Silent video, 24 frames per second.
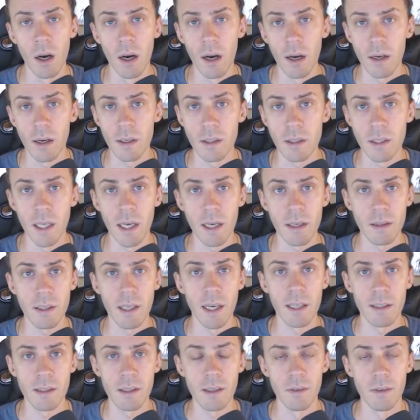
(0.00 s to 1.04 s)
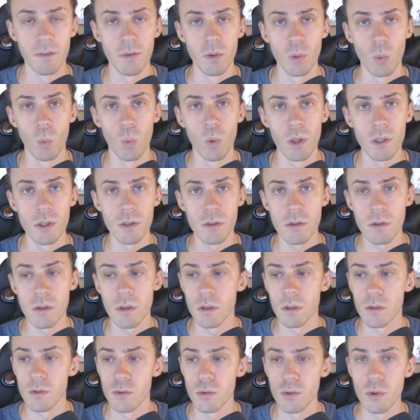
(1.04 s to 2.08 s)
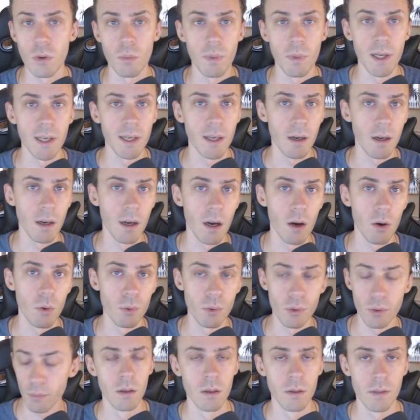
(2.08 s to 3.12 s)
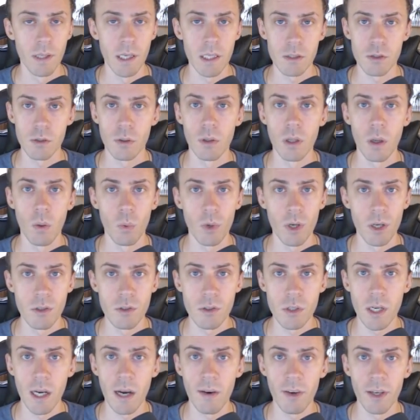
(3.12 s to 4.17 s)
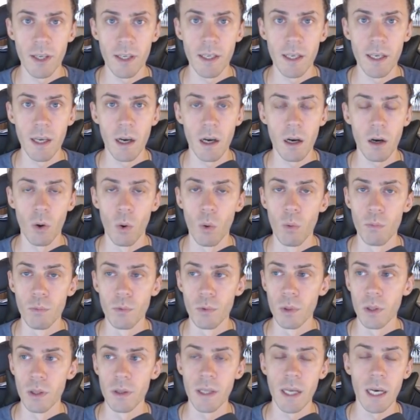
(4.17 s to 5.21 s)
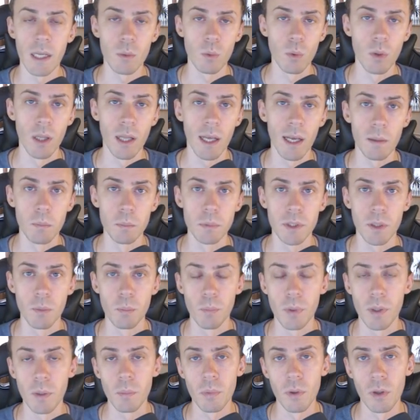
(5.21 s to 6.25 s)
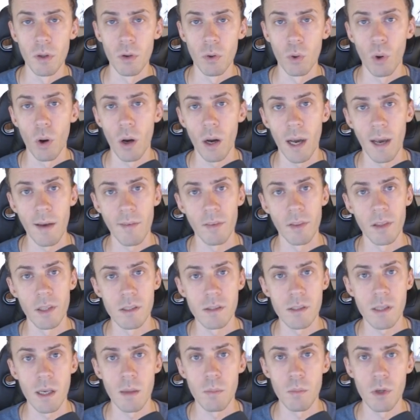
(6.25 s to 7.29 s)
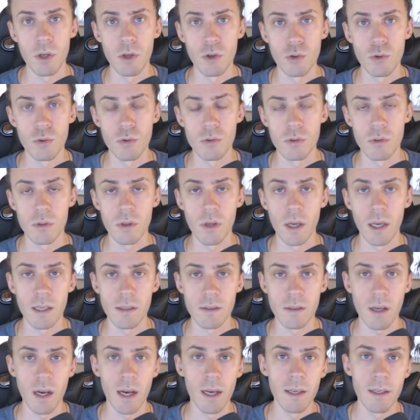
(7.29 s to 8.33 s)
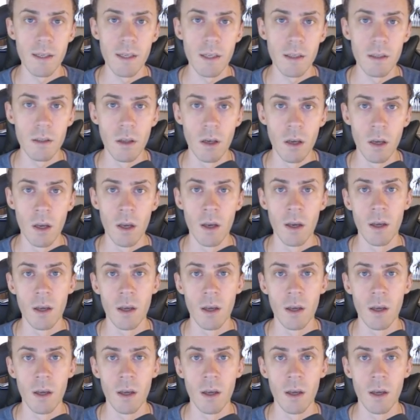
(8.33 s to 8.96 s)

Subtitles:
connect that if you want to your main account. That's all I wanted to cover here. Hopefully that will help some people who are having the same issues as I did.